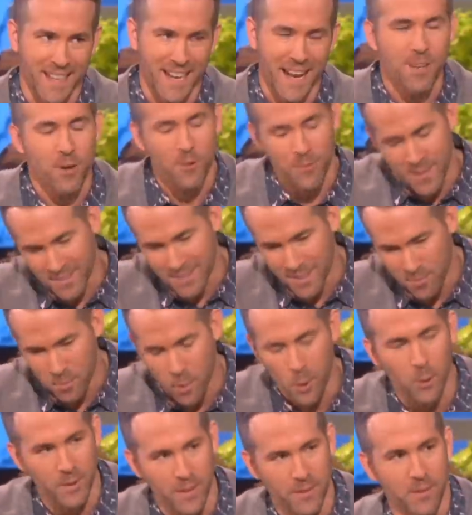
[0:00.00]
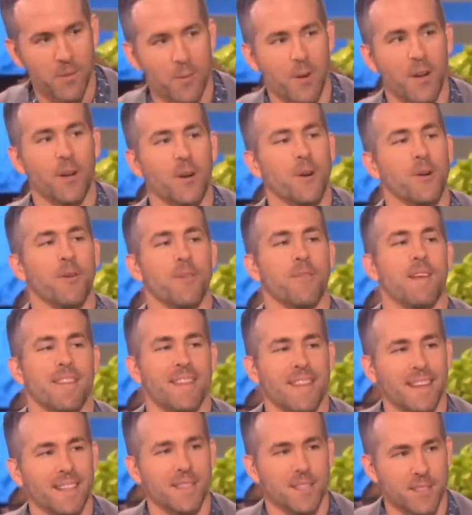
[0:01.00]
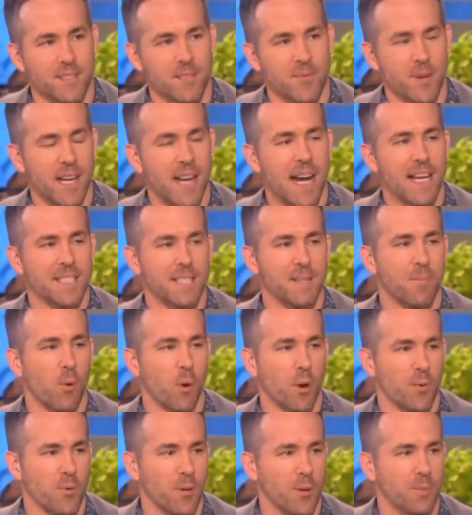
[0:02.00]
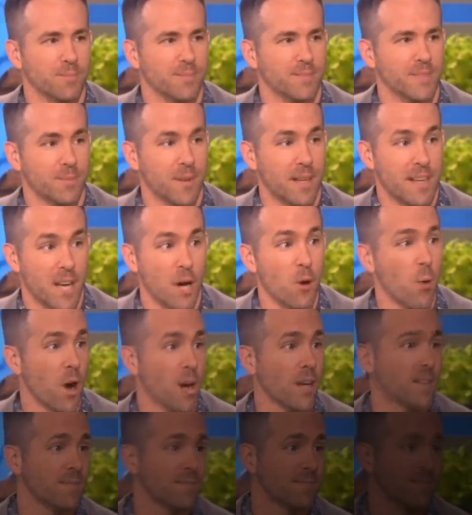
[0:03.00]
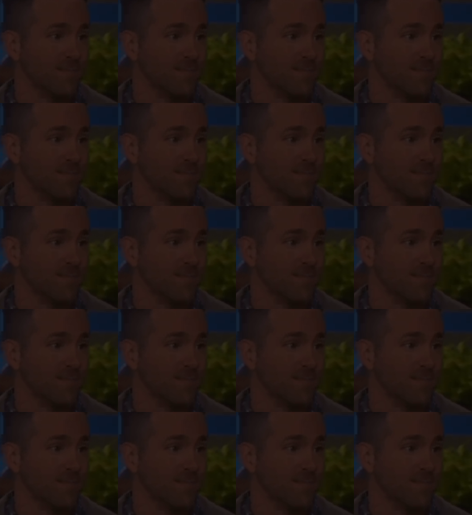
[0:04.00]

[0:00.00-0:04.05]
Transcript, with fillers: that. I don't think they polled everyone on Earth. I think it's 3 guys in a boardroom. Like, it'll work.